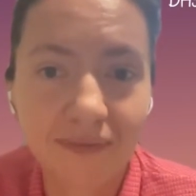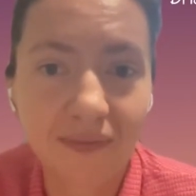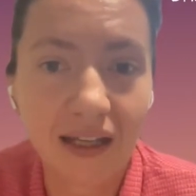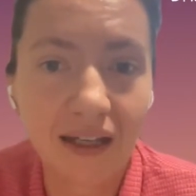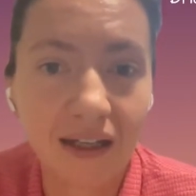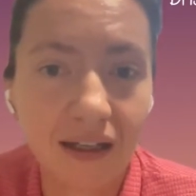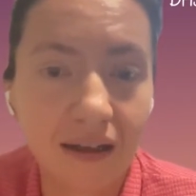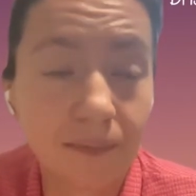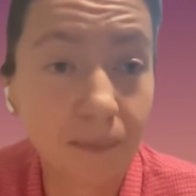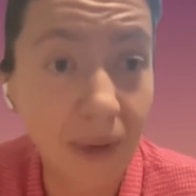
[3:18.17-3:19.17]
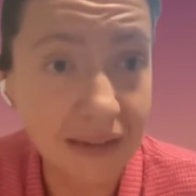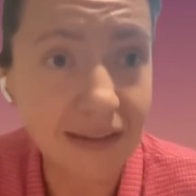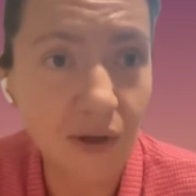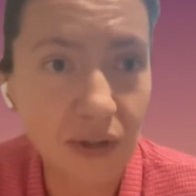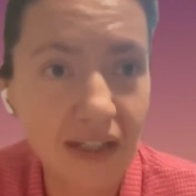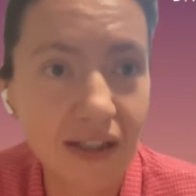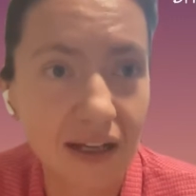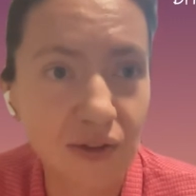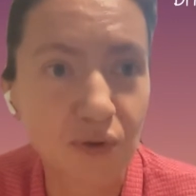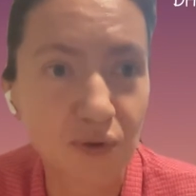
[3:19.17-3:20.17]
but I would like
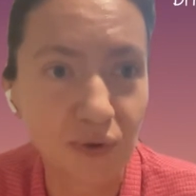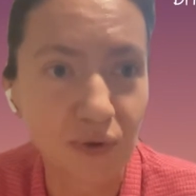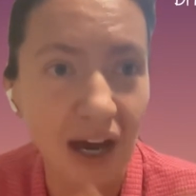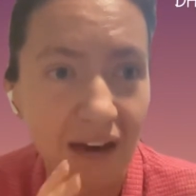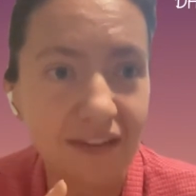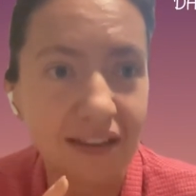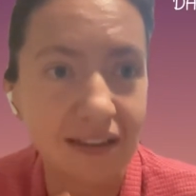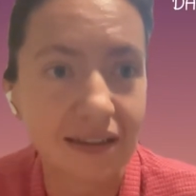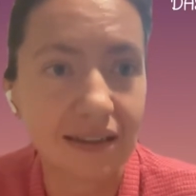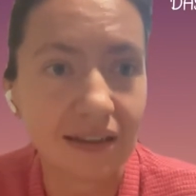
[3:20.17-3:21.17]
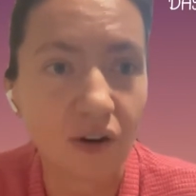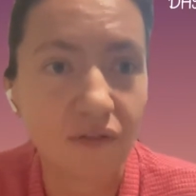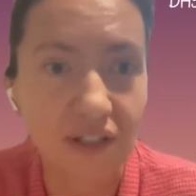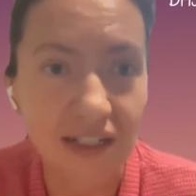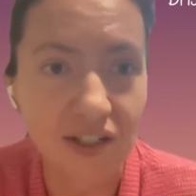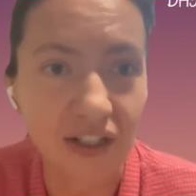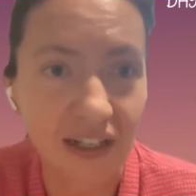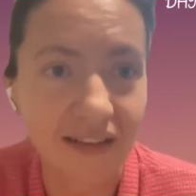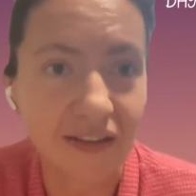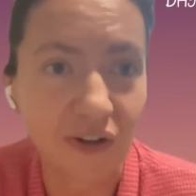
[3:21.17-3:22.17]
us to have it as a
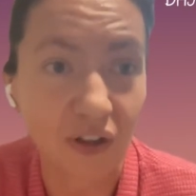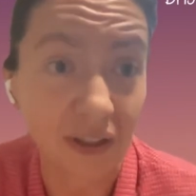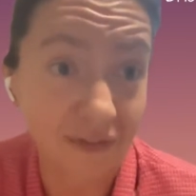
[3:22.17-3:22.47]
conversation later on.